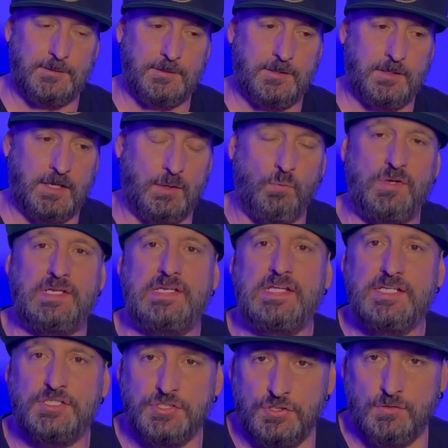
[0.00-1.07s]
And we need
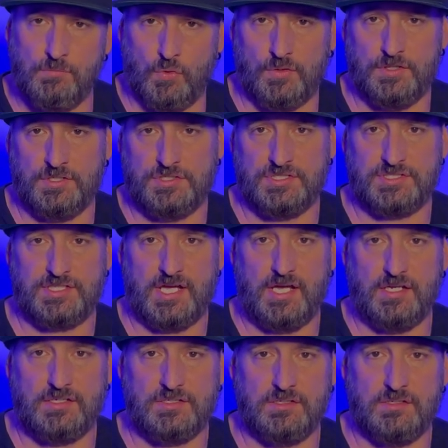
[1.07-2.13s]
to do more than just
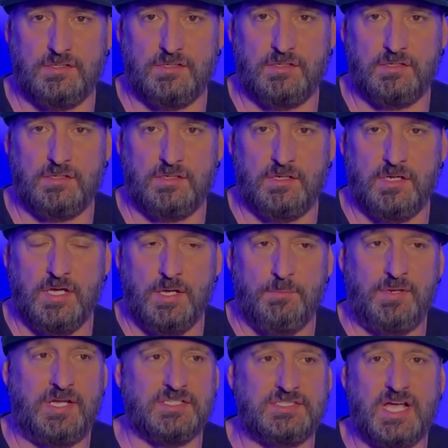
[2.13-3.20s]
that.
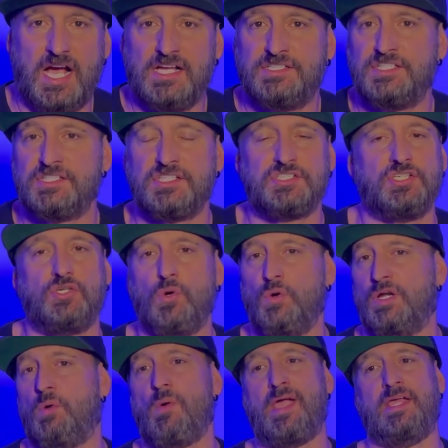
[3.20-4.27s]
Because guys, this isn't going
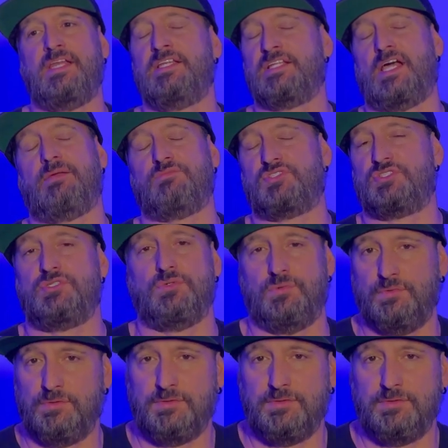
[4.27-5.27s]
away anytime soon.